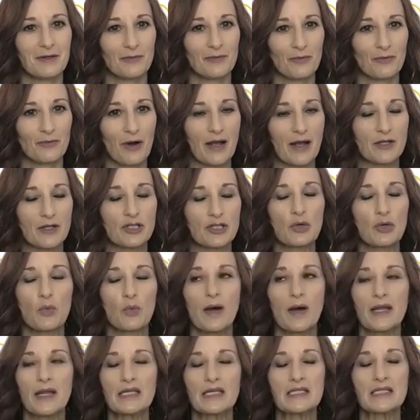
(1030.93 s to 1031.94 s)
Right. So,
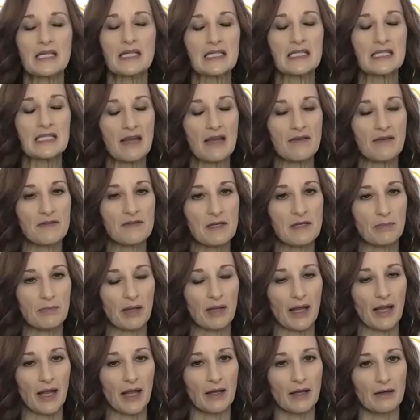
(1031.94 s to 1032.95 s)
what is a safety
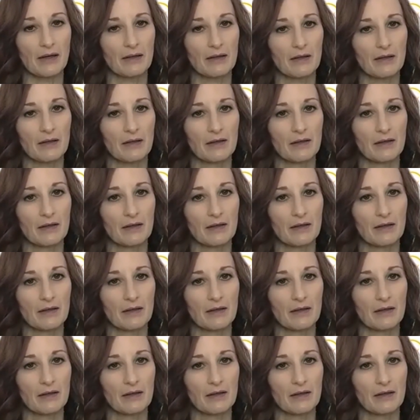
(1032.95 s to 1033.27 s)
plan?